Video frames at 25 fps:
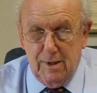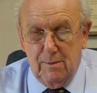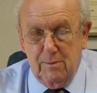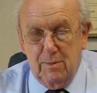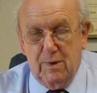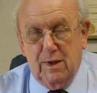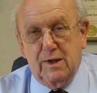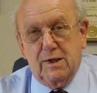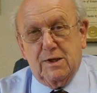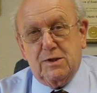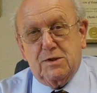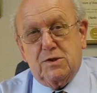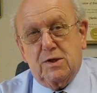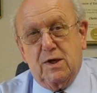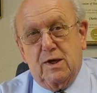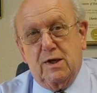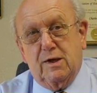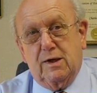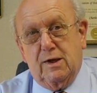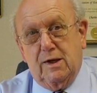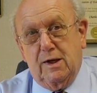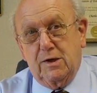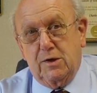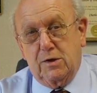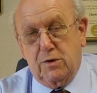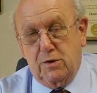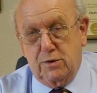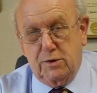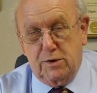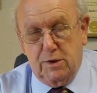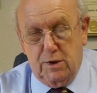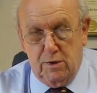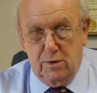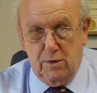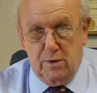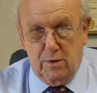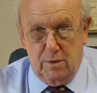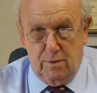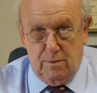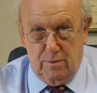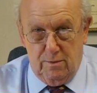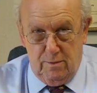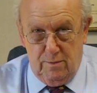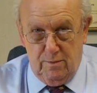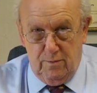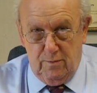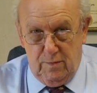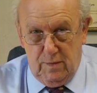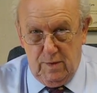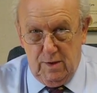but let's say a later year
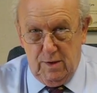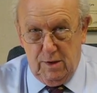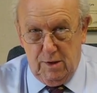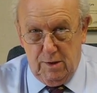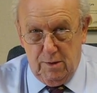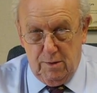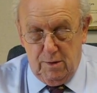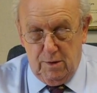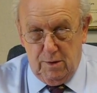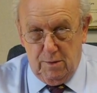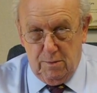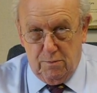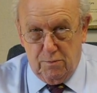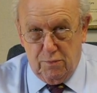you